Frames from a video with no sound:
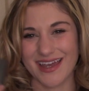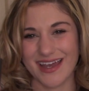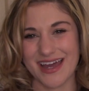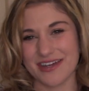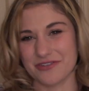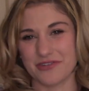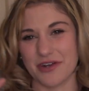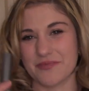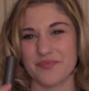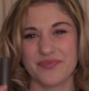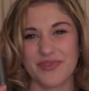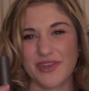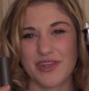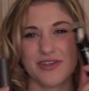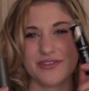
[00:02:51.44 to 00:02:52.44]
I don't know.
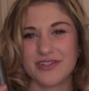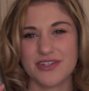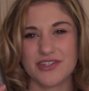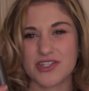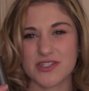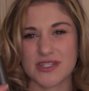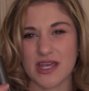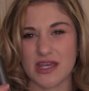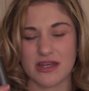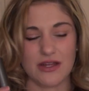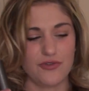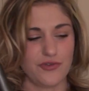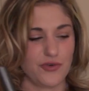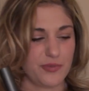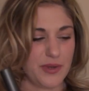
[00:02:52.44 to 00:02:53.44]
You just get a
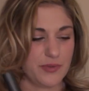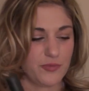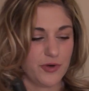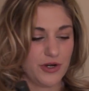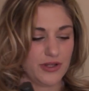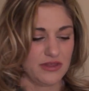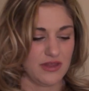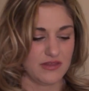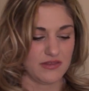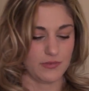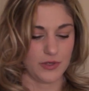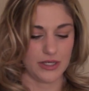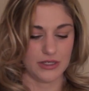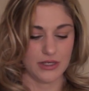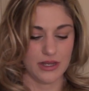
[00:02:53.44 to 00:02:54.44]
little bit more in this
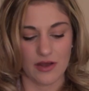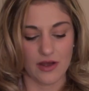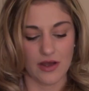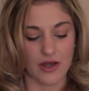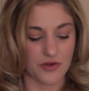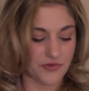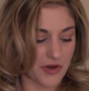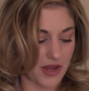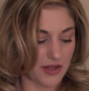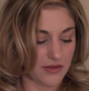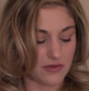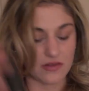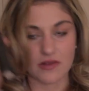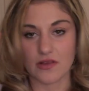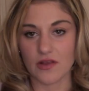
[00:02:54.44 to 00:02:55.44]
one. All right,
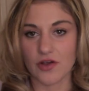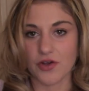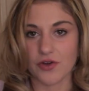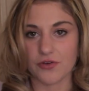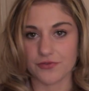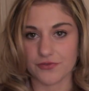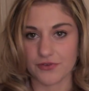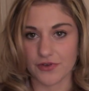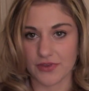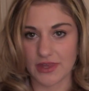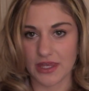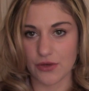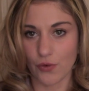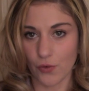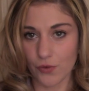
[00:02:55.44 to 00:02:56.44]
so for
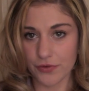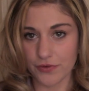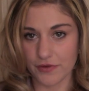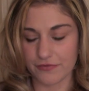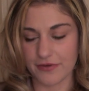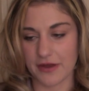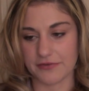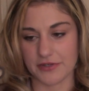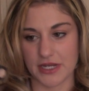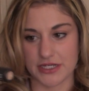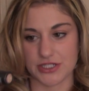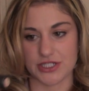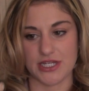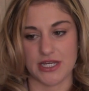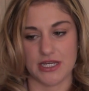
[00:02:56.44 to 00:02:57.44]
the Ulta
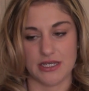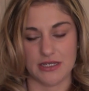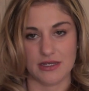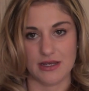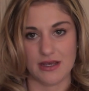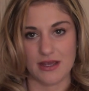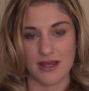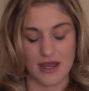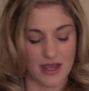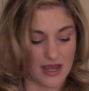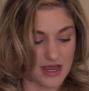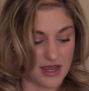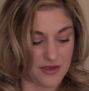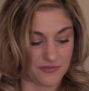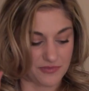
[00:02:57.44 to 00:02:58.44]
foundation,
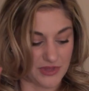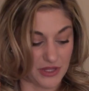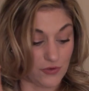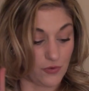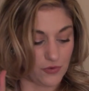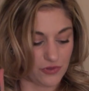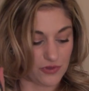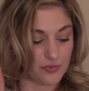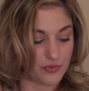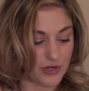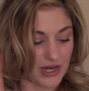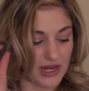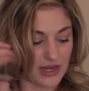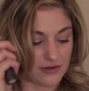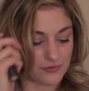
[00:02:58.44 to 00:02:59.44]
the Ulta
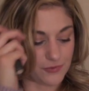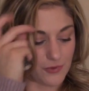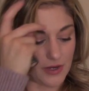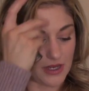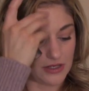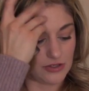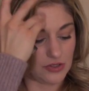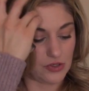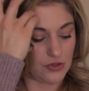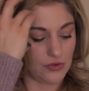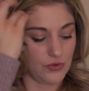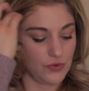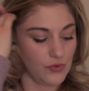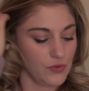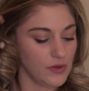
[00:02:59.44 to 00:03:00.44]
brand one,
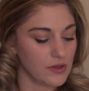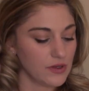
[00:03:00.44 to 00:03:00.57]
you